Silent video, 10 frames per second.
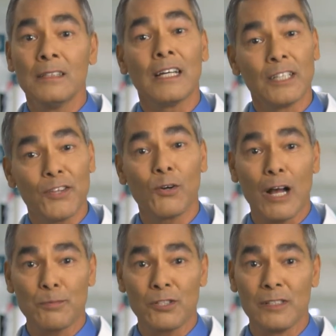Another
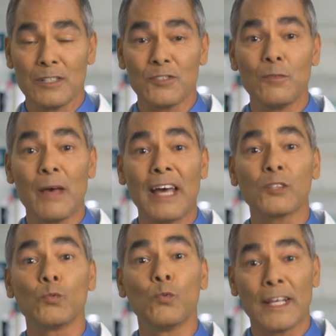option is pneumatic
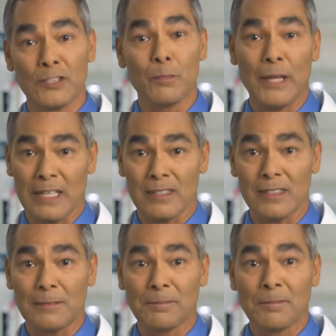
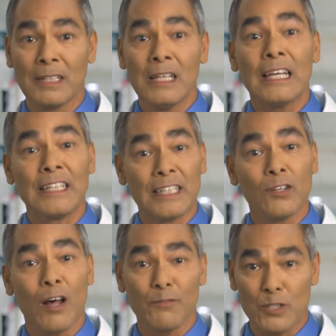retinopexy, an
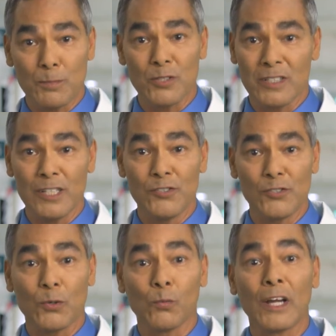in-office
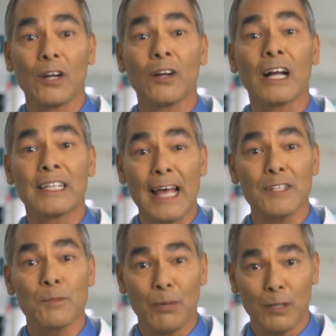procedure where a gas
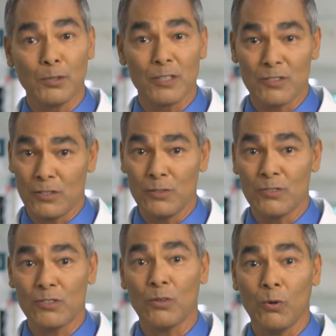bubble is
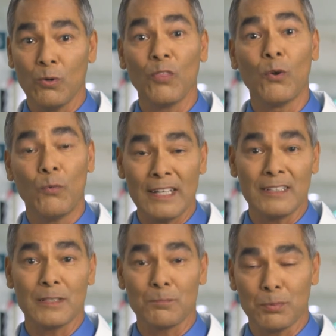used to hold the retina
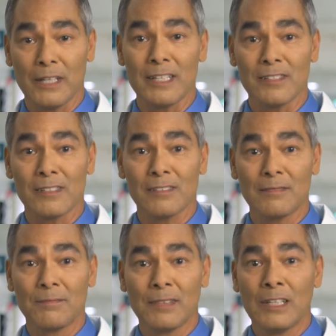in place.
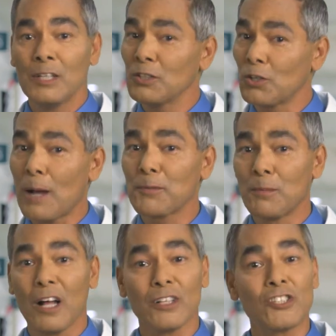Your
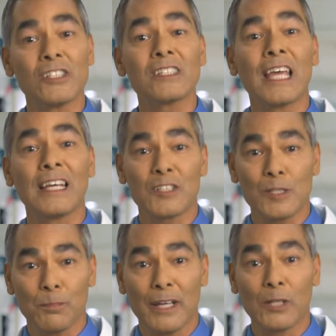ophthalmologist can
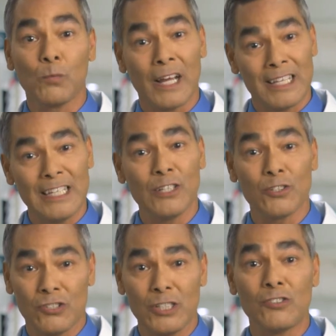explain why he or
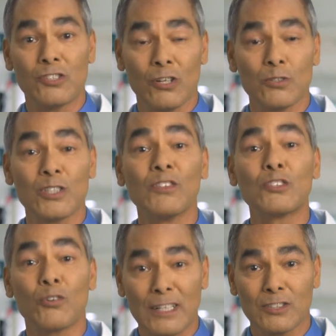she chose
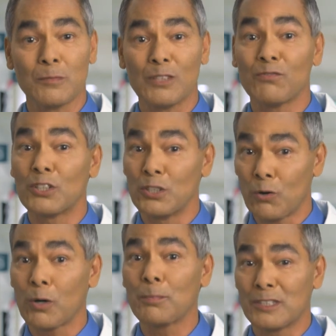vitrectomy for
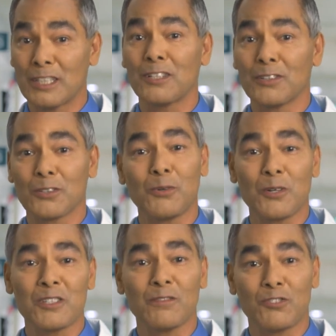your particular
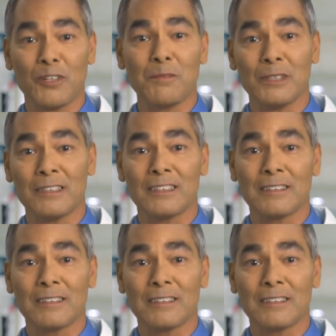course of treatment.